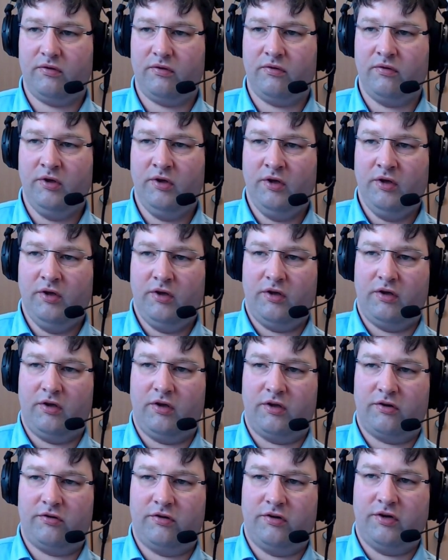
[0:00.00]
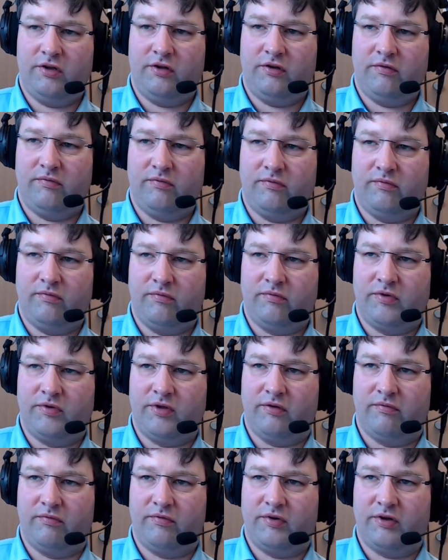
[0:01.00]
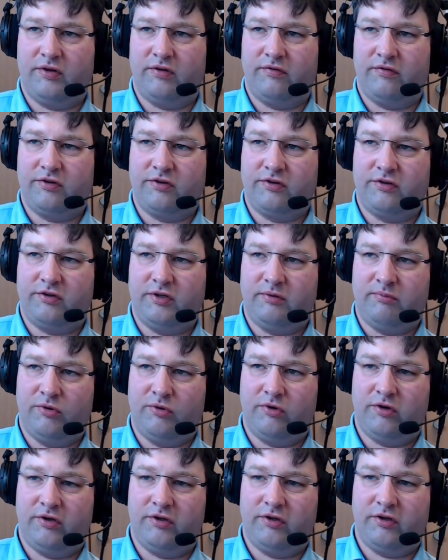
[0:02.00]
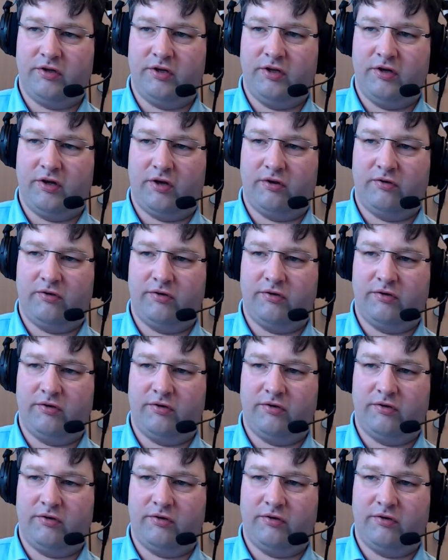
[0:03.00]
So, actually, very efficient deep learning in